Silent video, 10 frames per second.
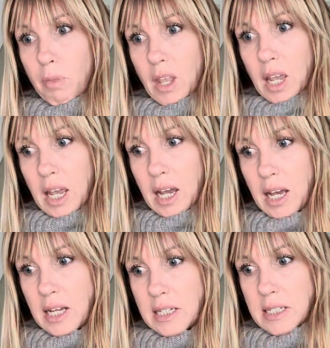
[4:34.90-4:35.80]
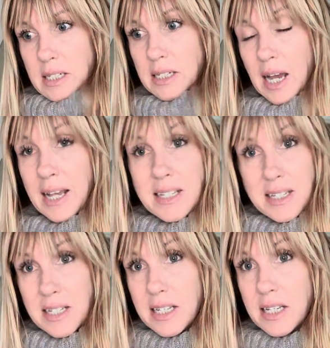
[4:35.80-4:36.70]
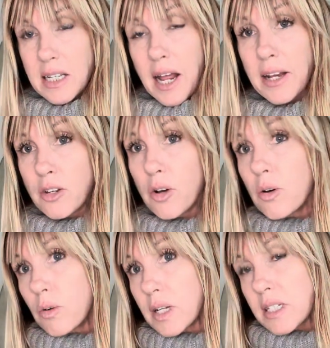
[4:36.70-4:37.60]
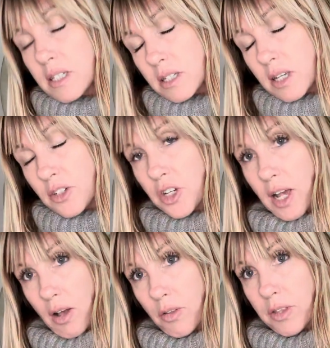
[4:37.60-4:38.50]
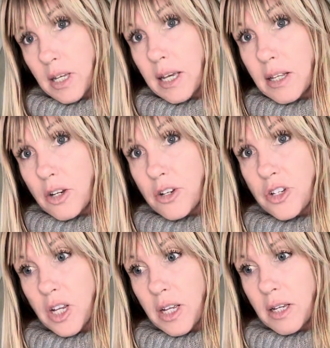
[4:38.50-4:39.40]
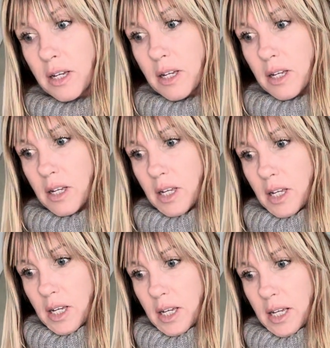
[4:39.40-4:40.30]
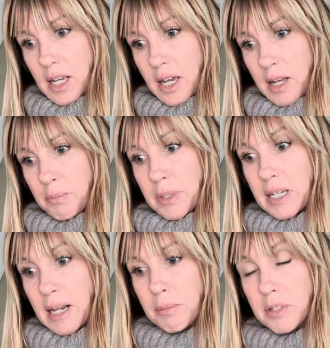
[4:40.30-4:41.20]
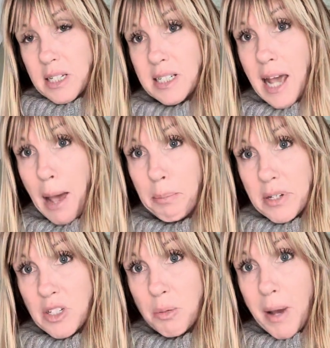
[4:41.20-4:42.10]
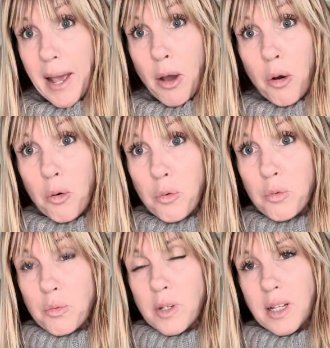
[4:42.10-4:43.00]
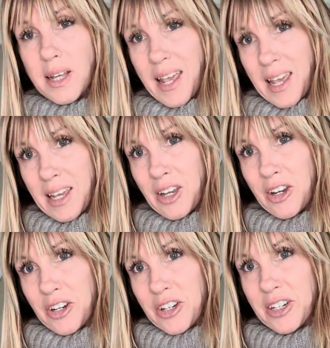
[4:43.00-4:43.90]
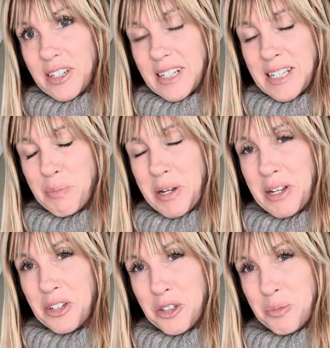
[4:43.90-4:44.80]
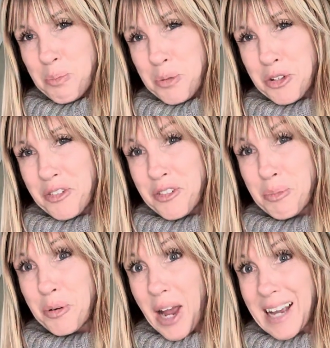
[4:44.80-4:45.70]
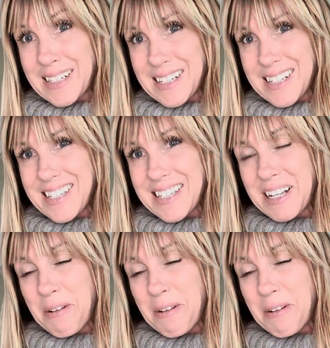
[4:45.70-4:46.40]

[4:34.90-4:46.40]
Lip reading: And I see it, I know it's such a healthy energy. And being able to tap into my own anger has been a beautiful practice.